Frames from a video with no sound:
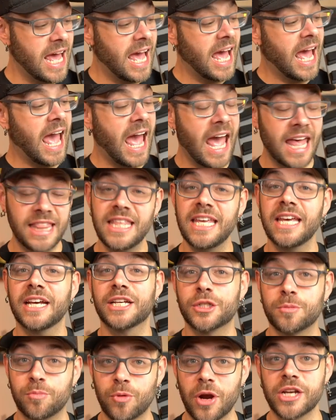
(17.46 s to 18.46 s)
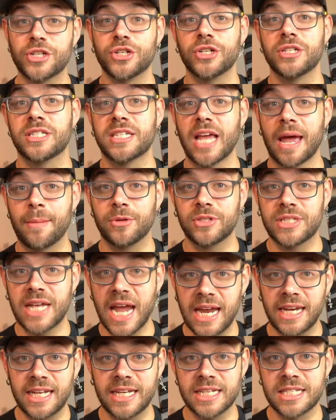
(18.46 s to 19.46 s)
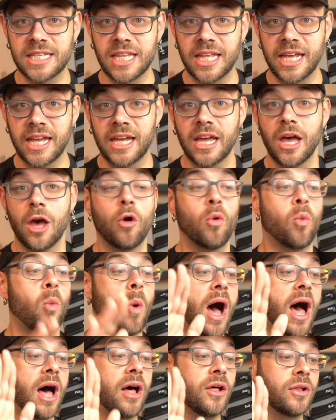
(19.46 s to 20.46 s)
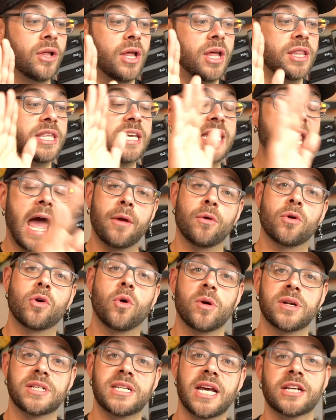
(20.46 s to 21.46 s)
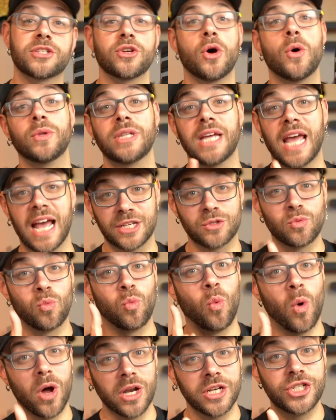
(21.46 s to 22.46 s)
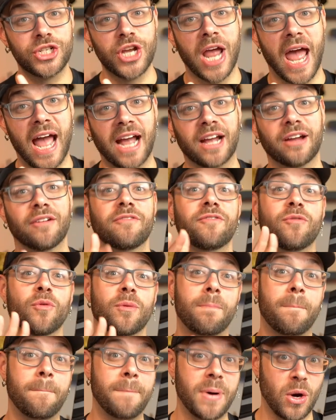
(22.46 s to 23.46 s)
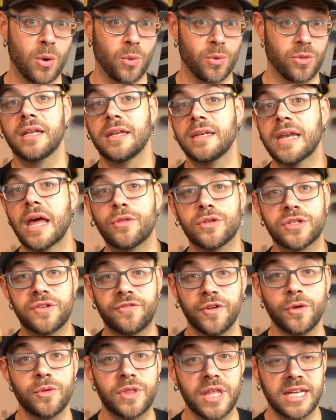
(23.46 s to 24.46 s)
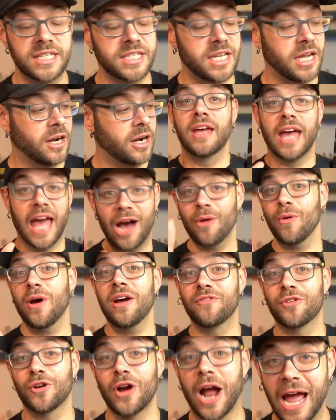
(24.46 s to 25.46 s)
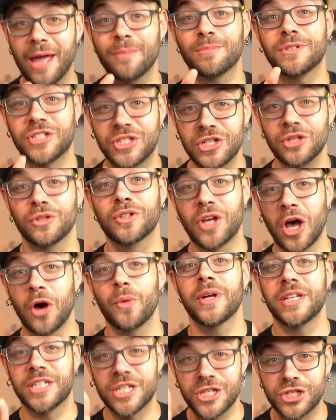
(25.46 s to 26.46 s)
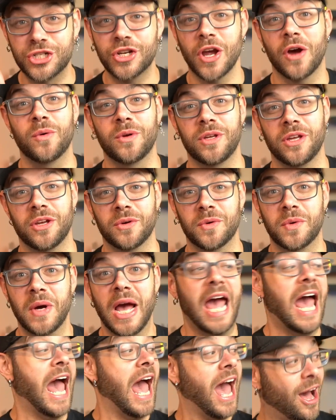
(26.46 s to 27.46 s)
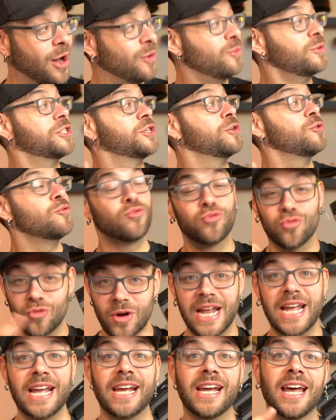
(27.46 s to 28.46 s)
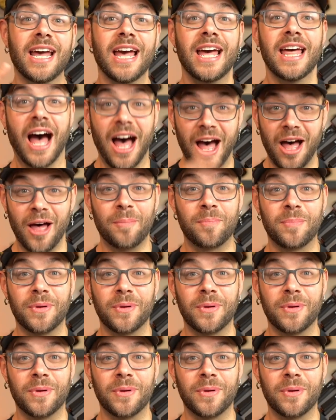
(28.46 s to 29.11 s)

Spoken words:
and the expression simultaneously, while the Nanocortex only has one jack for both. Now there's a few things here. However, I'm still going to show you how to rig up